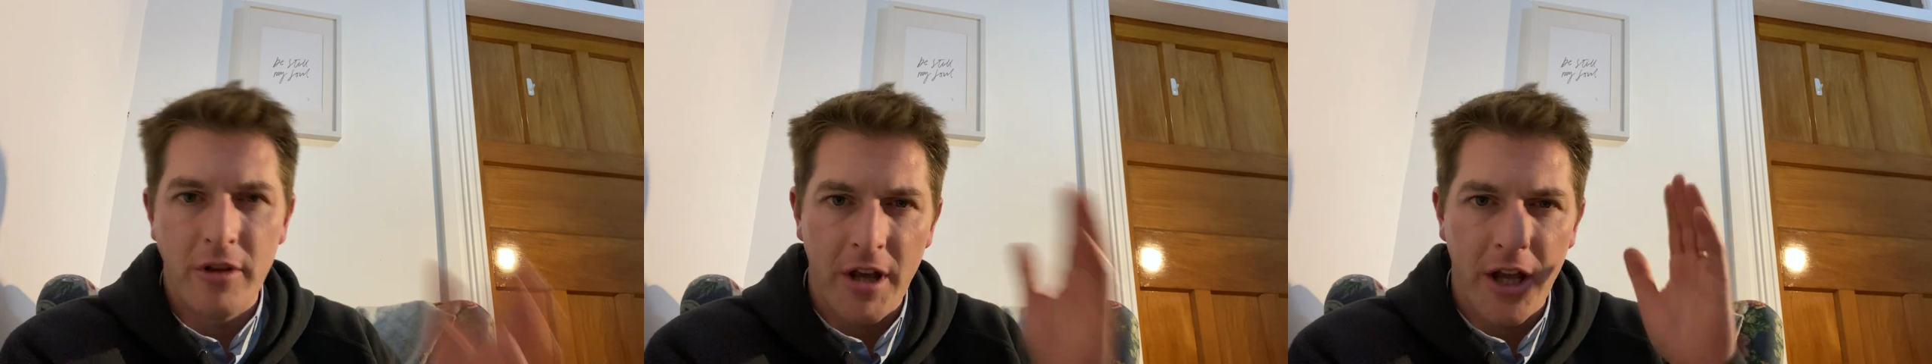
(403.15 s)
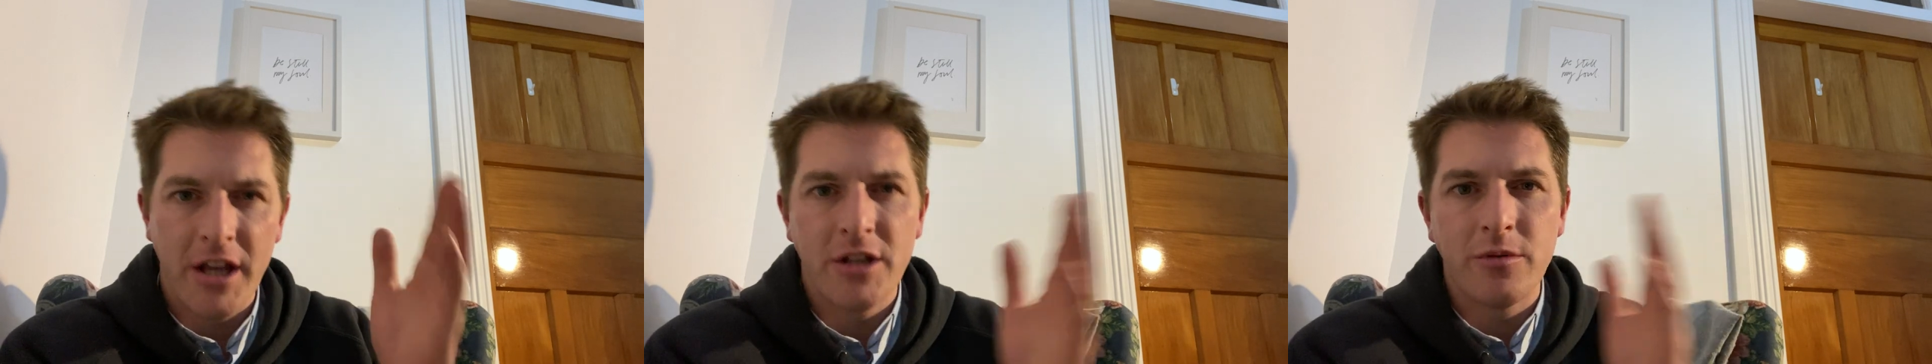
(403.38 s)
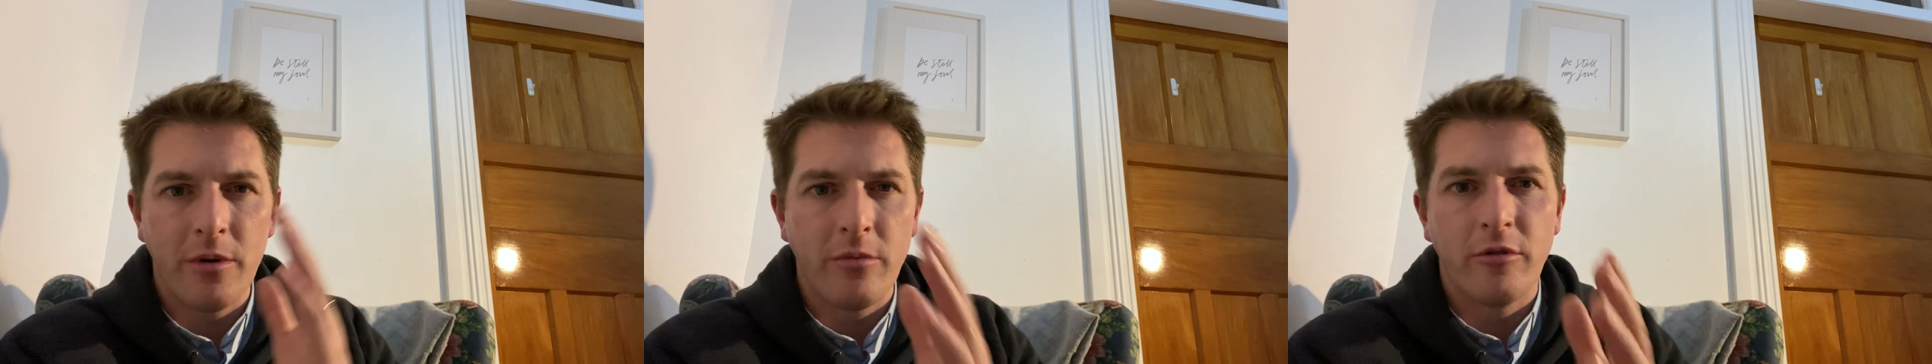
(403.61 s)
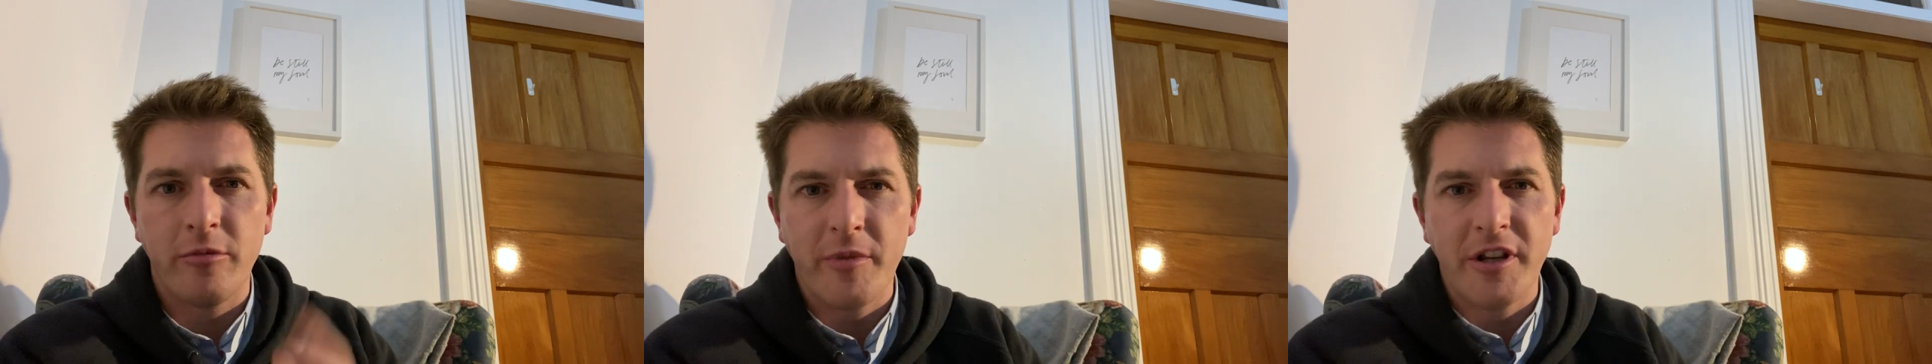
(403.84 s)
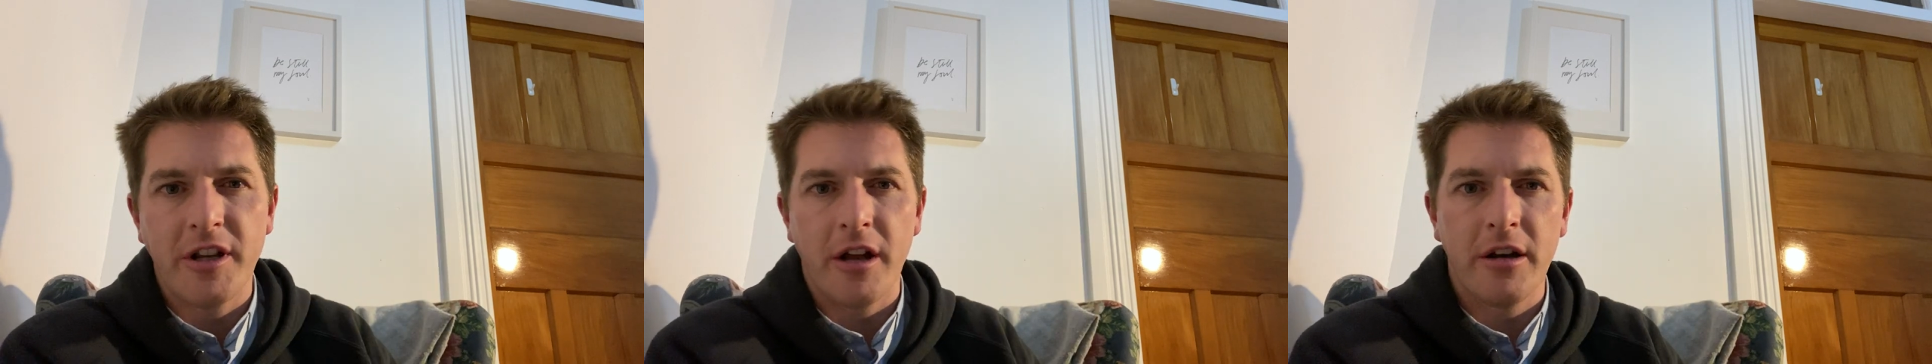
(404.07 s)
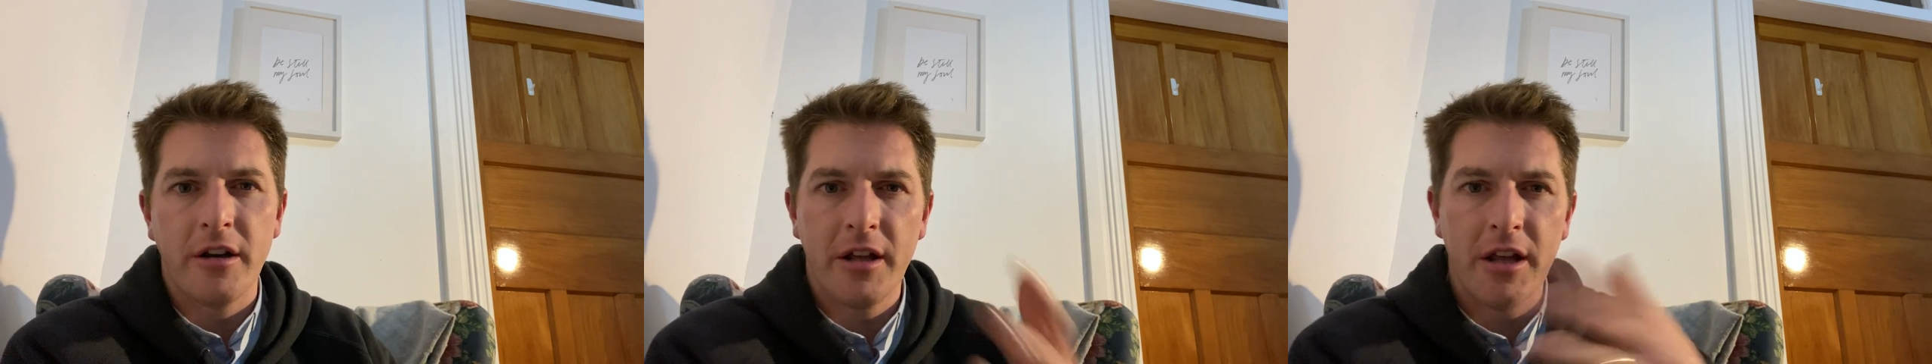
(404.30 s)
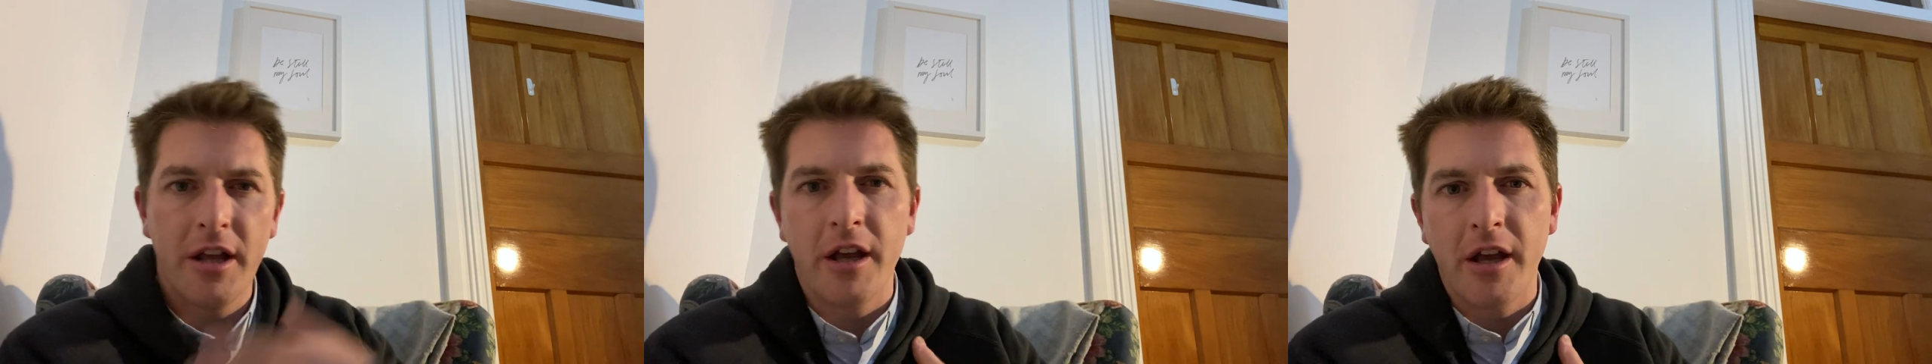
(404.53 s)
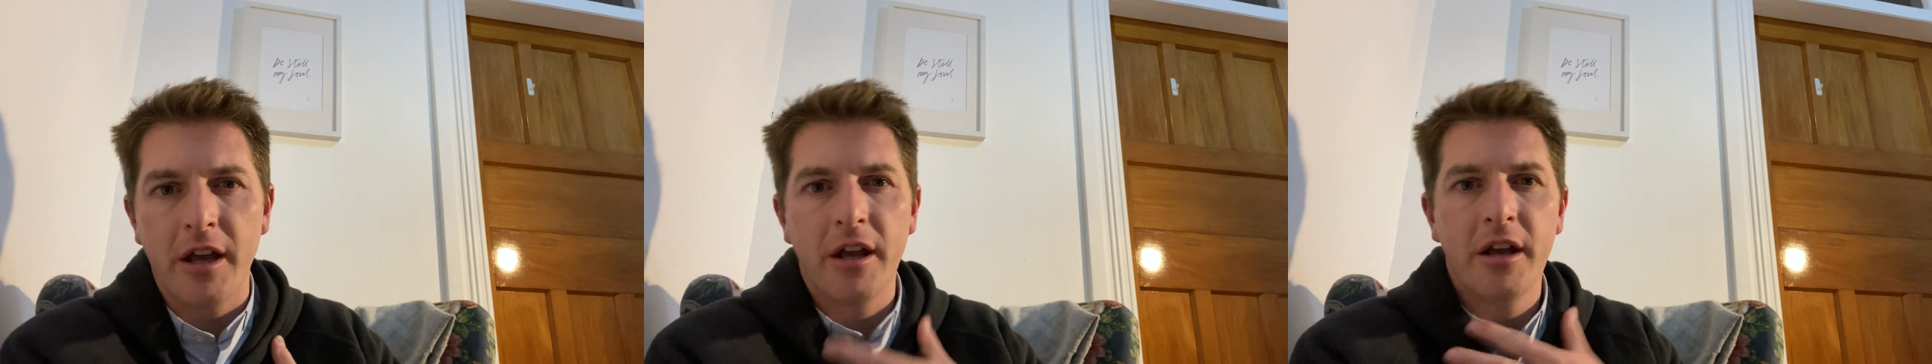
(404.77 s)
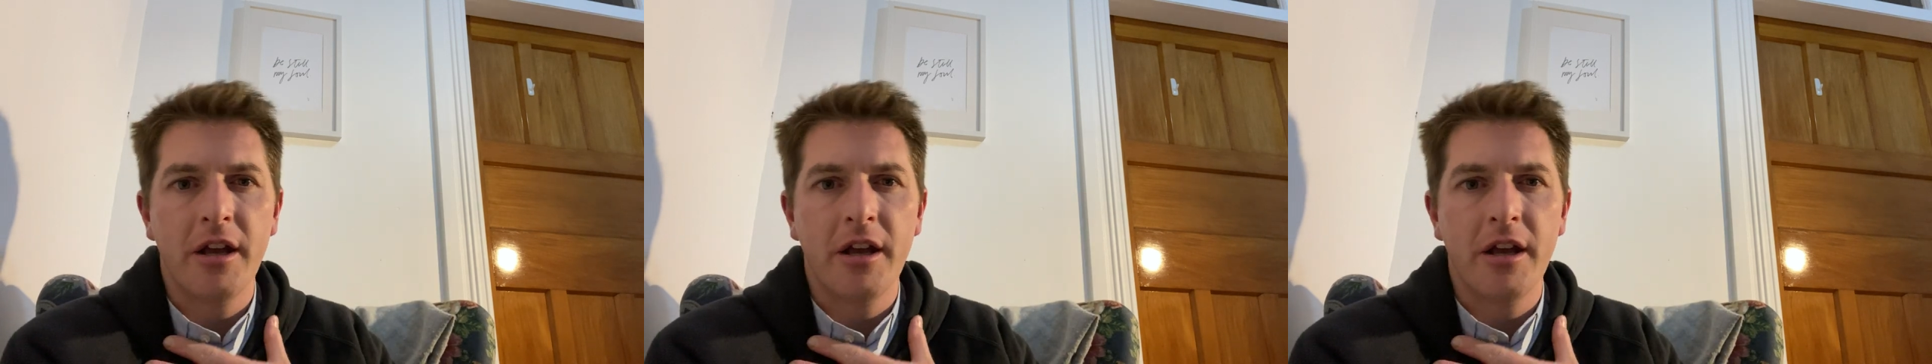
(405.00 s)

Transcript: that his will would be done here